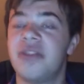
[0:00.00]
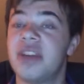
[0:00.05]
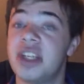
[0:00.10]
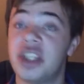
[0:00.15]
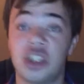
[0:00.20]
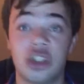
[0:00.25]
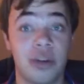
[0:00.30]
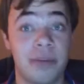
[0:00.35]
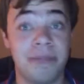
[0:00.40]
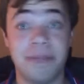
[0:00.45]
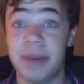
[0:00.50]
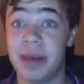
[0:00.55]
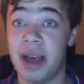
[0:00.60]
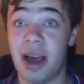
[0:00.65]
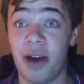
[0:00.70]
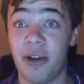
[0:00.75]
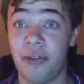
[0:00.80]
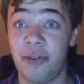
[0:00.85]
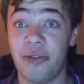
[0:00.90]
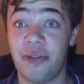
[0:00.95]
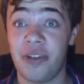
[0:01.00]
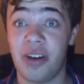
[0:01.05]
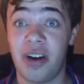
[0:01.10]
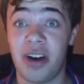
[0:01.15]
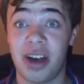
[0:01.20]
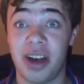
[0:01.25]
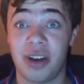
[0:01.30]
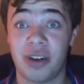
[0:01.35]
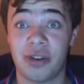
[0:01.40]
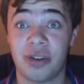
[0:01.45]
This should be a
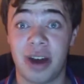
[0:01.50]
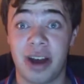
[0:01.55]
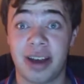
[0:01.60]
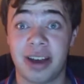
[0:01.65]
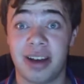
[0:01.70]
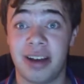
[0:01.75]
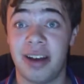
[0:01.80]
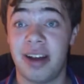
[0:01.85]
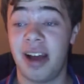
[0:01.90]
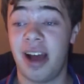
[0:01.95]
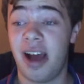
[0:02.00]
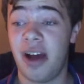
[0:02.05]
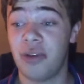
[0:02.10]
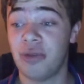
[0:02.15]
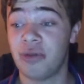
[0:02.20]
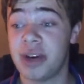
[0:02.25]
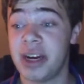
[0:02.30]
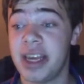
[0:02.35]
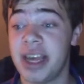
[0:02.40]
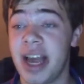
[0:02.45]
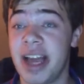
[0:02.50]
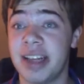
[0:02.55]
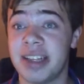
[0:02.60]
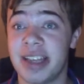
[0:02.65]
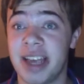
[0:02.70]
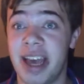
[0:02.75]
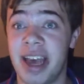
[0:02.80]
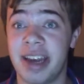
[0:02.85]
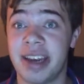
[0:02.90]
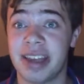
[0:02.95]
firecracker, a really
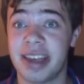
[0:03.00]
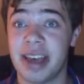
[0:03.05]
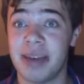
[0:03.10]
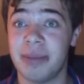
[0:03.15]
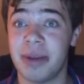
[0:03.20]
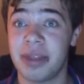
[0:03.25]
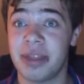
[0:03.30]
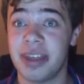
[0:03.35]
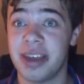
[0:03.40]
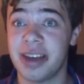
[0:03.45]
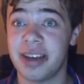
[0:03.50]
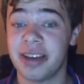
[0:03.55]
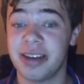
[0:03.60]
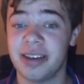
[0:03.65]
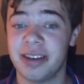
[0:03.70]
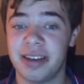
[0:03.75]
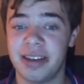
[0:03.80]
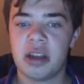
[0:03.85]
end-to-end game, I think.